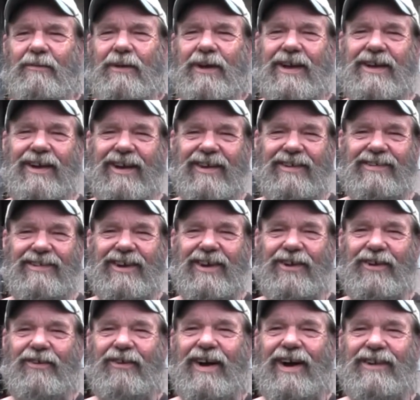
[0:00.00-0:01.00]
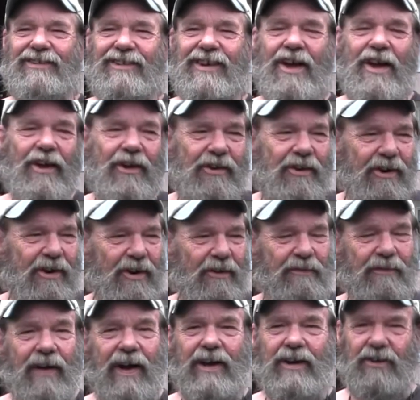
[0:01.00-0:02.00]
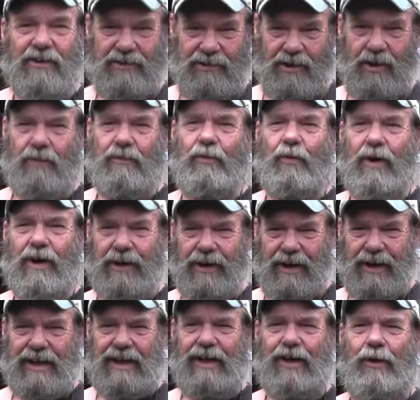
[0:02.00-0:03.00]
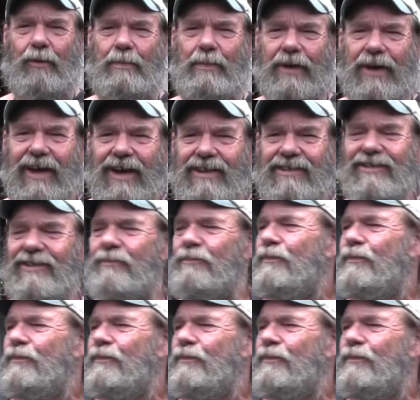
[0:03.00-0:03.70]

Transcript: because otherwise you're going to find yourself wanting to kill pigs.